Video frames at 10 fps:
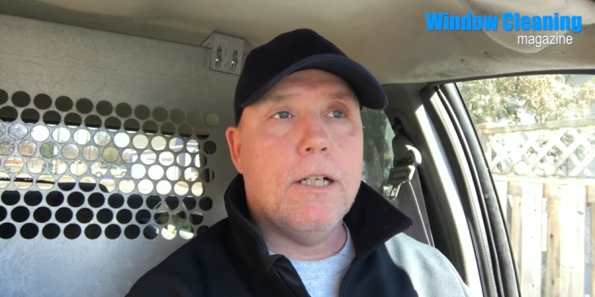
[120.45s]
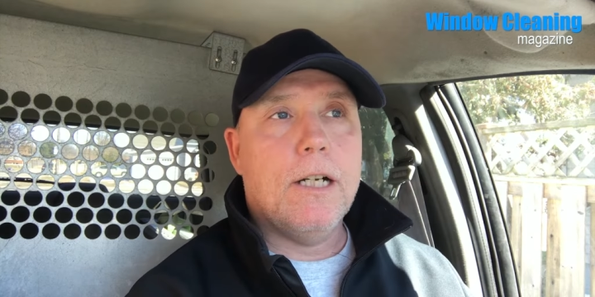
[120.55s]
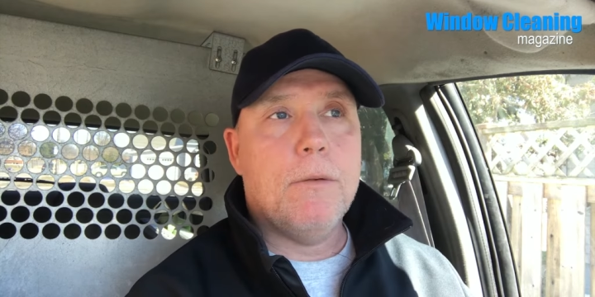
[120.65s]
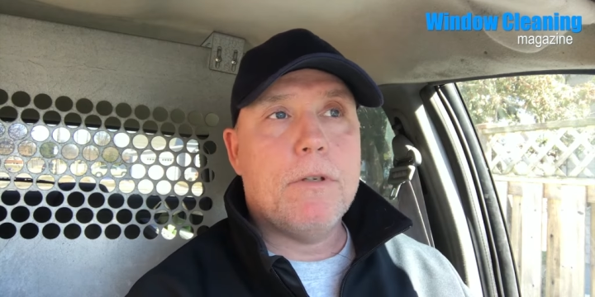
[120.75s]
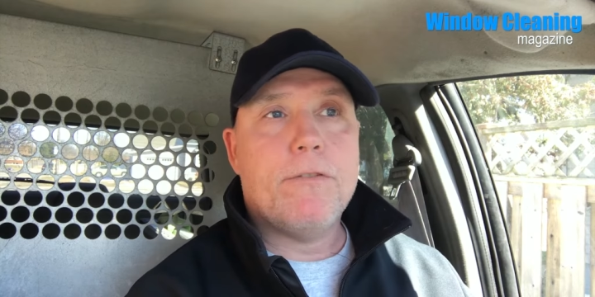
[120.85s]

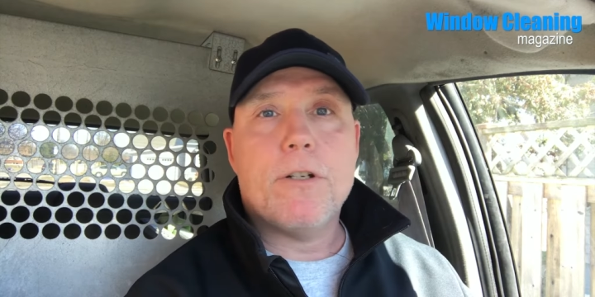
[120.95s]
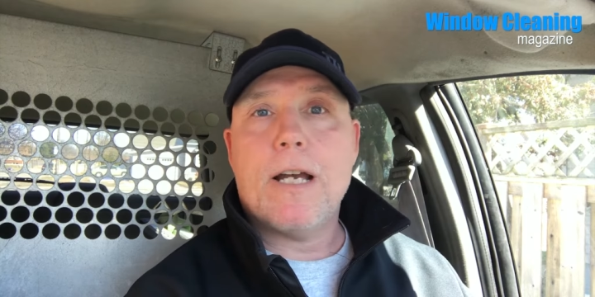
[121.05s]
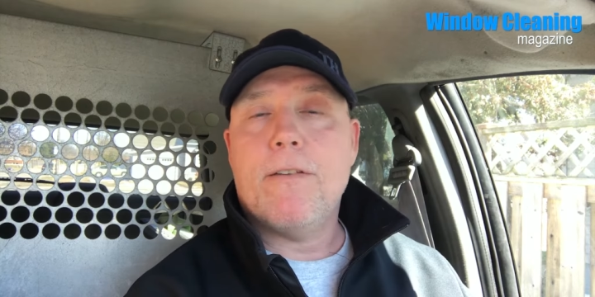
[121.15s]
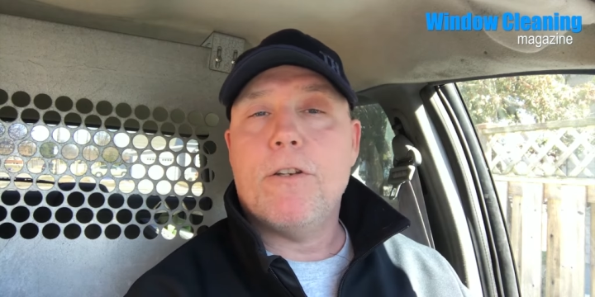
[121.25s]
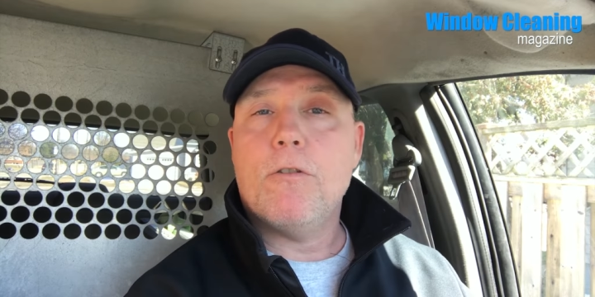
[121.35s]
If
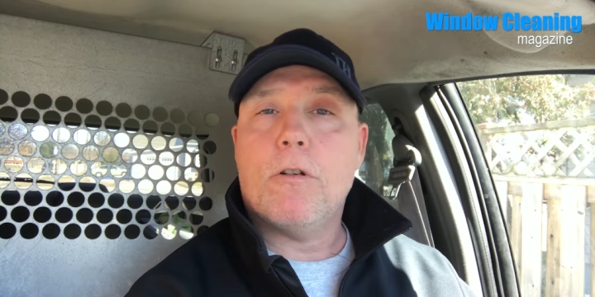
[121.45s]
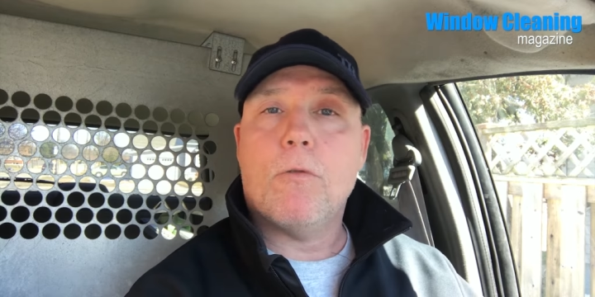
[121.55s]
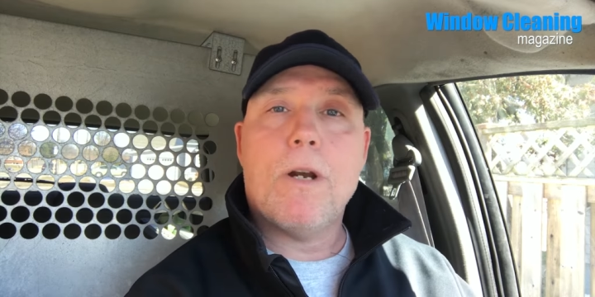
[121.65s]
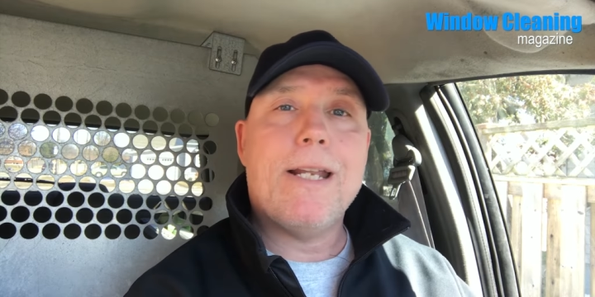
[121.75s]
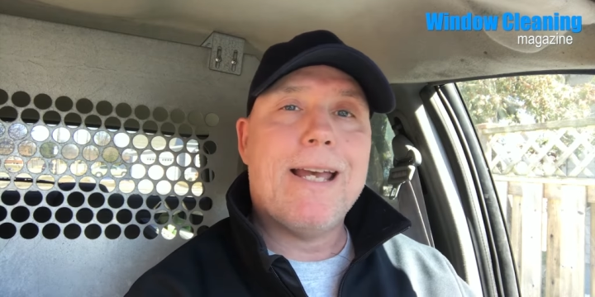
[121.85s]
you don't
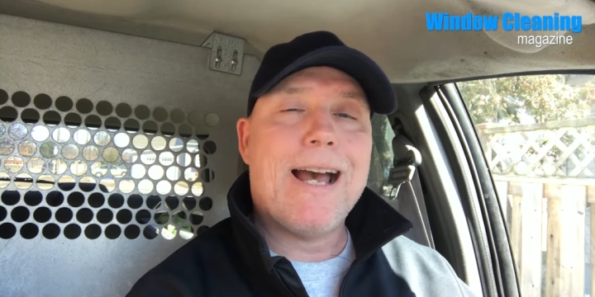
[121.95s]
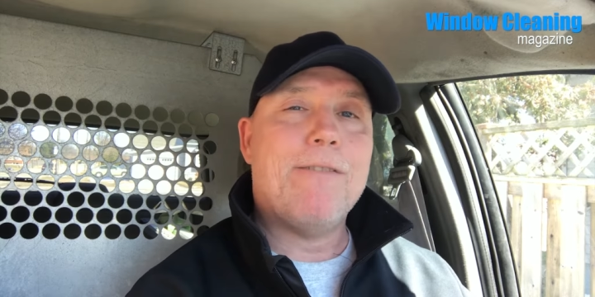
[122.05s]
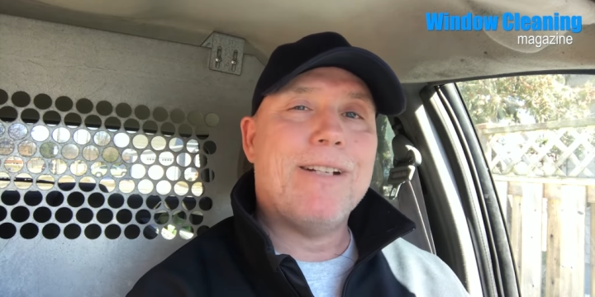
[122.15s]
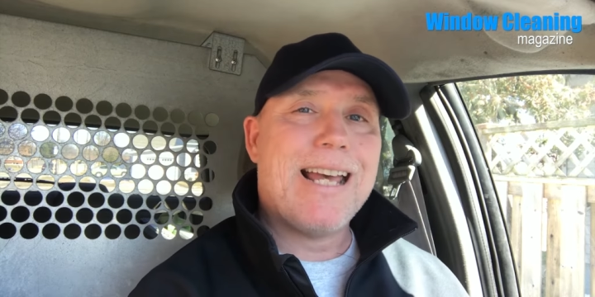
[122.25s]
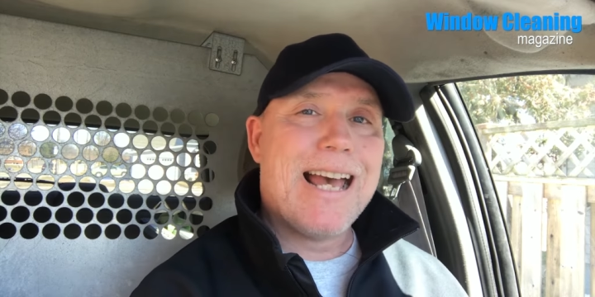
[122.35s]
already have an